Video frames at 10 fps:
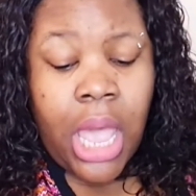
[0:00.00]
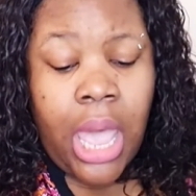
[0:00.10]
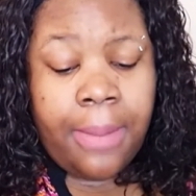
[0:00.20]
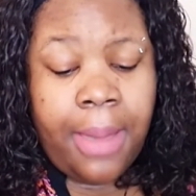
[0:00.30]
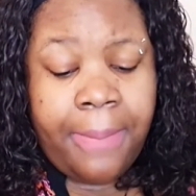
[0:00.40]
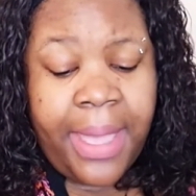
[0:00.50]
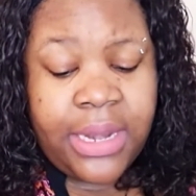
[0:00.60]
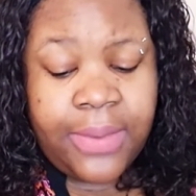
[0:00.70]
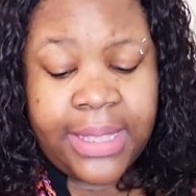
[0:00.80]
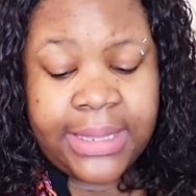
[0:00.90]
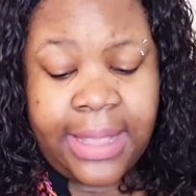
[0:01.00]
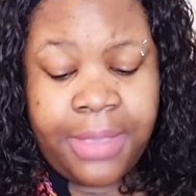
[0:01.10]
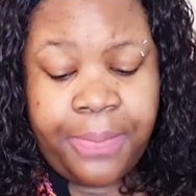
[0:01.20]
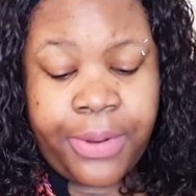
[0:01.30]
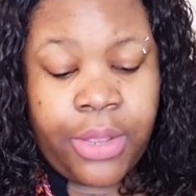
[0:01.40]
But anyways,
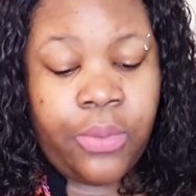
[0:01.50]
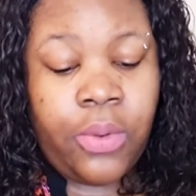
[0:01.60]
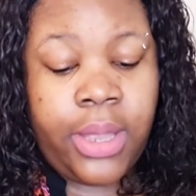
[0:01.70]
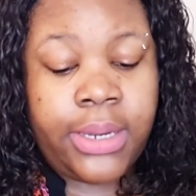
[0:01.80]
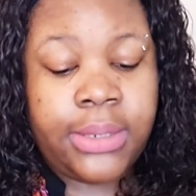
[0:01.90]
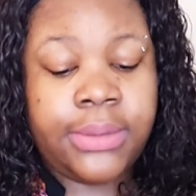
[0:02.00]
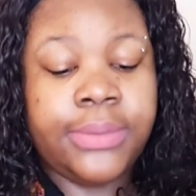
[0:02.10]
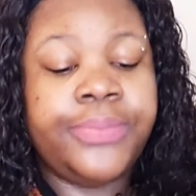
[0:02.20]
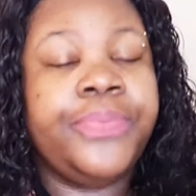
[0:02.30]
let me put it on.